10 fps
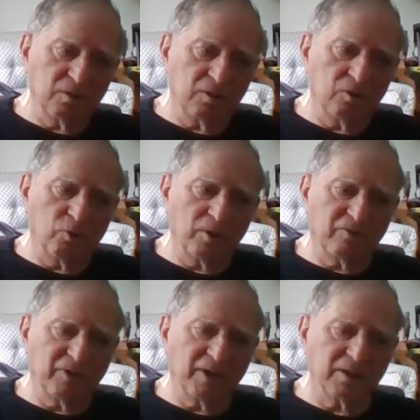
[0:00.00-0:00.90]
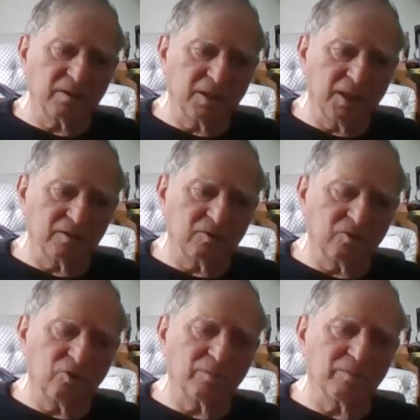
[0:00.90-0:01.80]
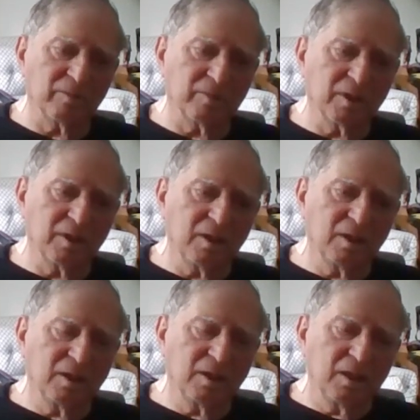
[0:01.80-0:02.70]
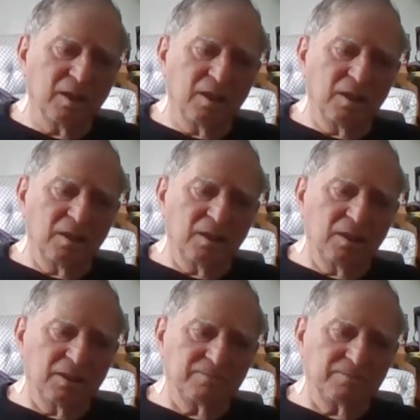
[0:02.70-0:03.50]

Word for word: no real fight in, to them. Uh,